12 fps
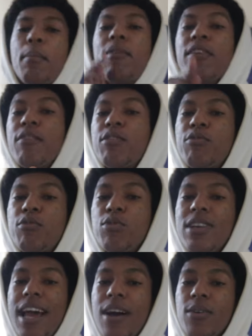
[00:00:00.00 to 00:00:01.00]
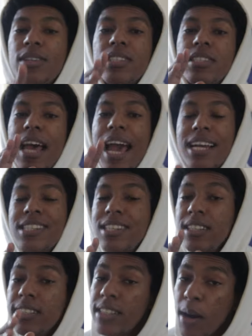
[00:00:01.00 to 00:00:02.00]
My favorite food now is
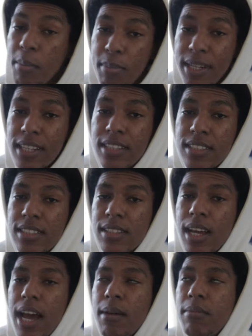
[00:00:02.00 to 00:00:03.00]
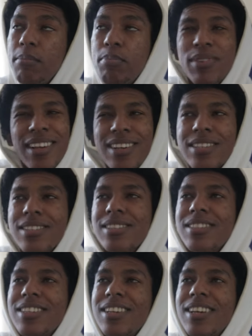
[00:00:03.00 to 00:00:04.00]
actually dumplings,
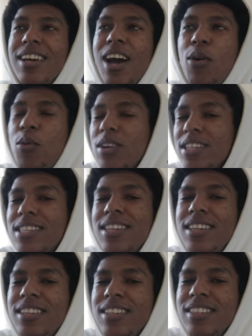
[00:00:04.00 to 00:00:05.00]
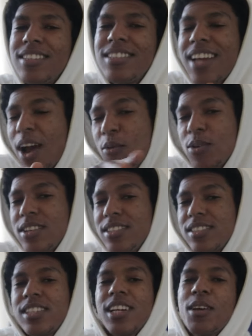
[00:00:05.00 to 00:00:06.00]
plus I want to say
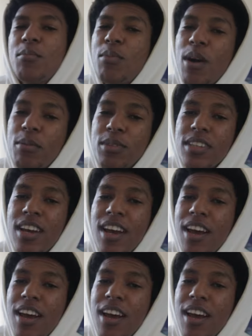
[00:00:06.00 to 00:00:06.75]
Taiwanese chicken pops,